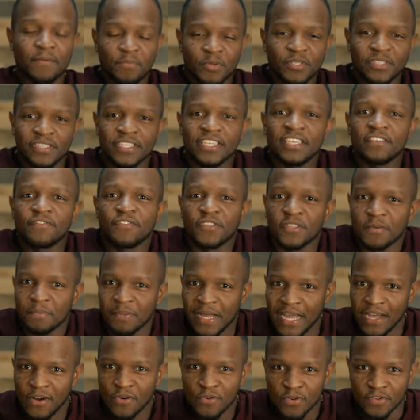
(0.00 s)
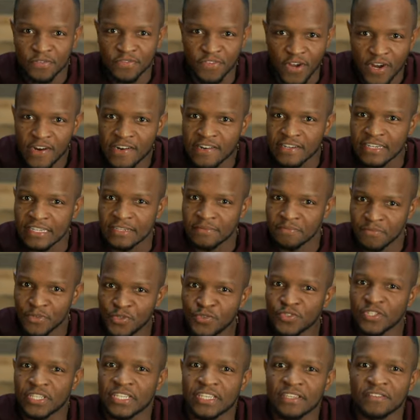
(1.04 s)
believe in the power of art and
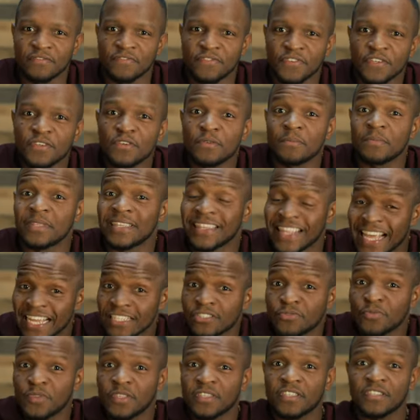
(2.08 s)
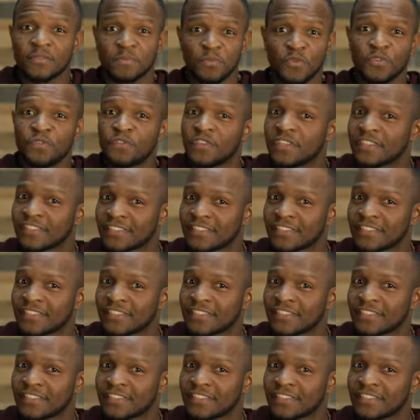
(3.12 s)
music and film, and that's what this movie